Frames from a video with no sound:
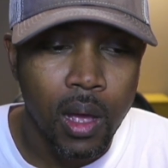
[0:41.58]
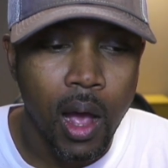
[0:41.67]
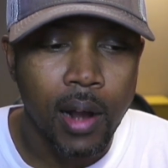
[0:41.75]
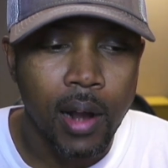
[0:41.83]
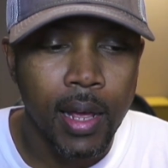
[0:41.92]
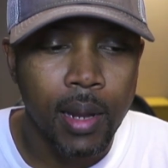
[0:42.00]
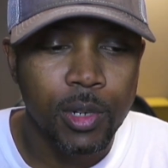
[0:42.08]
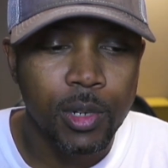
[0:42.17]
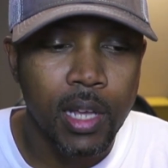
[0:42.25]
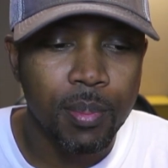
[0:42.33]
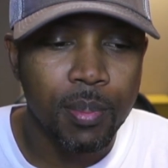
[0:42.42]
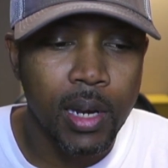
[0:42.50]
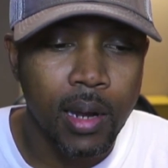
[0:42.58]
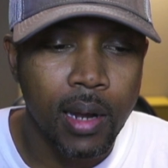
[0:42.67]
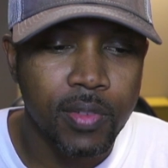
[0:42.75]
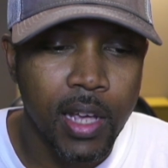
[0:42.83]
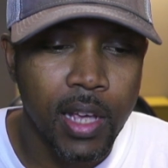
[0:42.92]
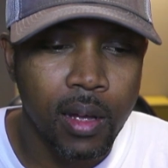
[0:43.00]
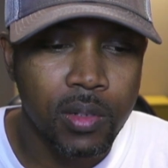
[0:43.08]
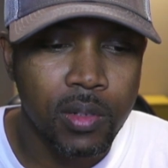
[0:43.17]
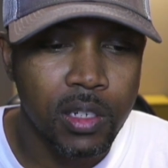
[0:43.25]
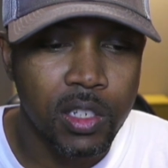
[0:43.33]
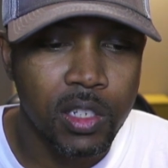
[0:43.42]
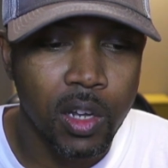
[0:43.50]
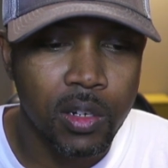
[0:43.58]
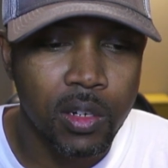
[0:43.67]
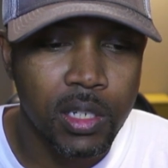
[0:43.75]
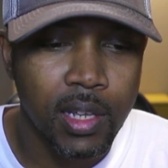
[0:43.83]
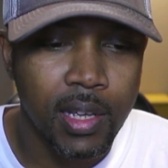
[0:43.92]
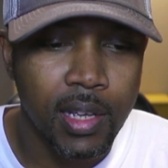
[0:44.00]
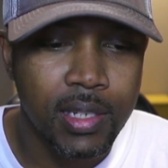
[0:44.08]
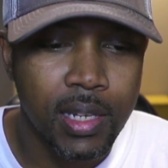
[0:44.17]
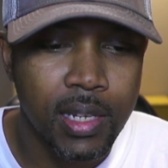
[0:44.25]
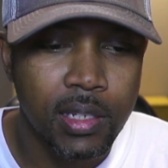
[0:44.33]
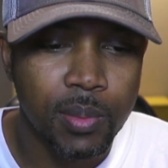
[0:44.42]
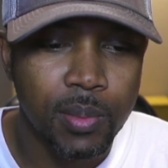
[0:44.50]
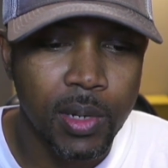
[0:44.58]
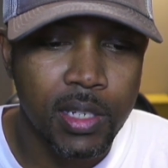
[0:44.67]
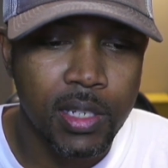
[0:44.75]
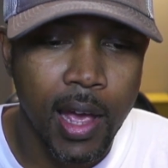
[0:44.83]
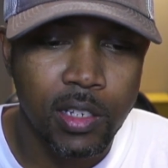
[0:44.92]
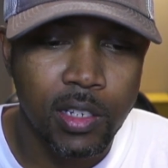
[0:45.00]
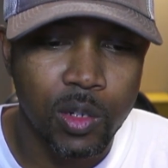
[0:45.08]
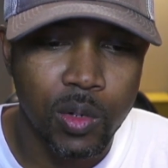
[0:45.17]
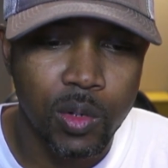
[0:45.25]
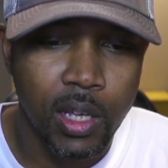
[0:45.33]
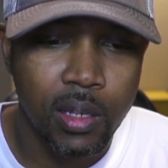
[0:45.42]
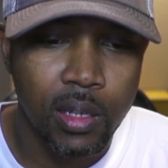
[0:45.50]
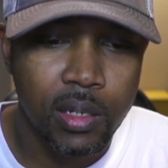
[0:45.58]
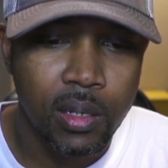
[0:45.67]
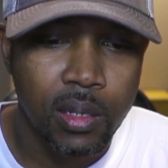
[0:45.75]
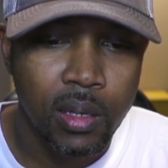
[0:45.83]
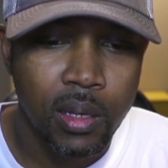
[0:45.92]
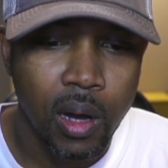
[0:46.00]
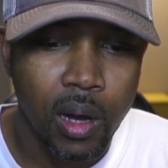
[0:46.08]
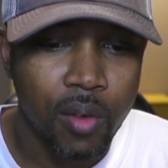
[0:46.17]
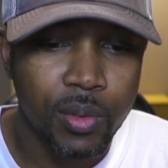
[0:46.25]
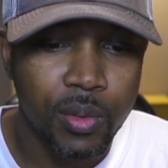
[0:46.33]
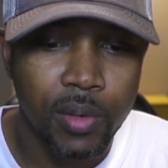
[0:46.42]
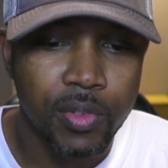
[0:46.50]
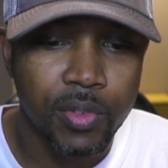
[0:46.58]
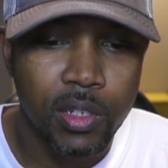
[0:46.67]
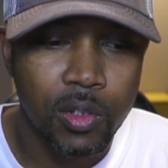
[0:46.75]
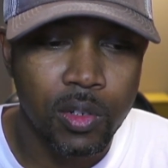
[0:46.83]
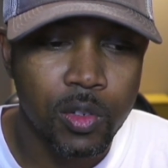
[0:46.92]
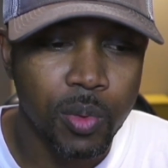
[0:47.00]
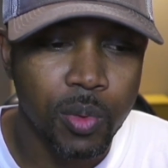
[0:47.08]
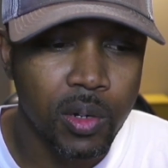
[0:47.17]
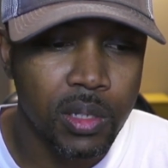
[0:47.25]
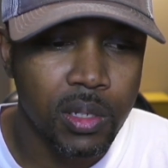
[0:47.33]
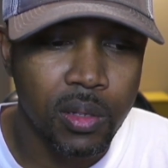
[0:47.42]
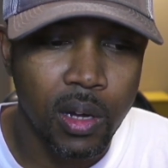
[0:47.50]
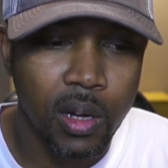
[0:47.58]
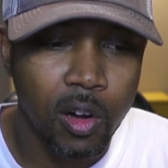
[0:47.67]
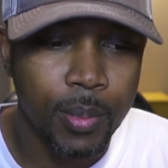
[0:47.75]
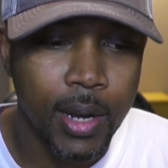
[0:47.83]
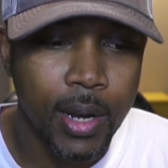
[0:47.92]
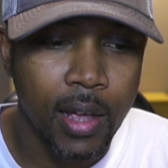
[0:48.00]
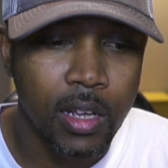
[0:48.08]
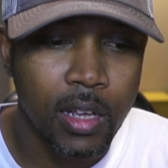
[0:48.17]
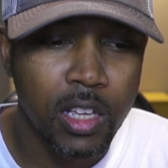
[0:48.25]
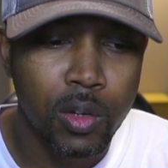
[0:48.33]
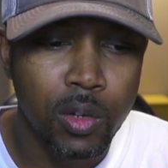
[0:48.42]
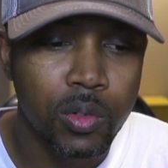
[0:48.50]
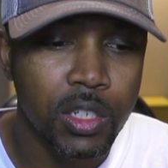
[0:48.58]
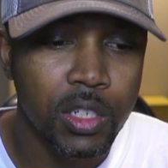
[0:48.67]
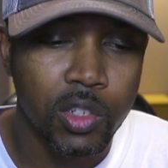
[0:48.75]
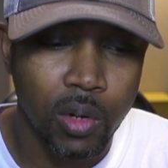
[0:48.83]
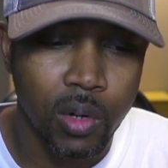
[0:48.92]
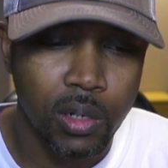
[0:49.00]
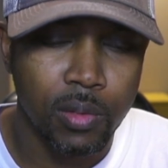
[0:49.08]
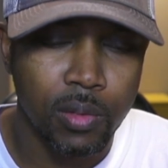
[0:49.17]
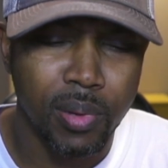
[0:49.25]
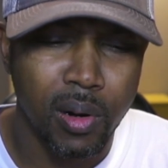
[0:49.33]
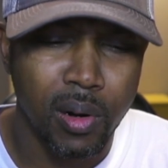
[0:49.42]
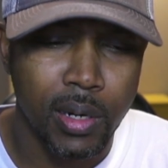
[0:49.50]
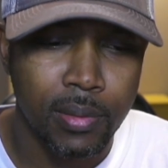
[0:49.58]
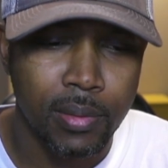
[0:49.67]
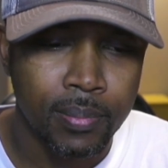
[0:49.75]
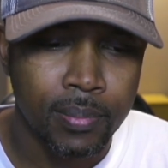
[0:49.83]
Our neighbors had been out of town since Thursday, and 60 plus high school kids, all from different schools, broke into their home and had a huge destructive party.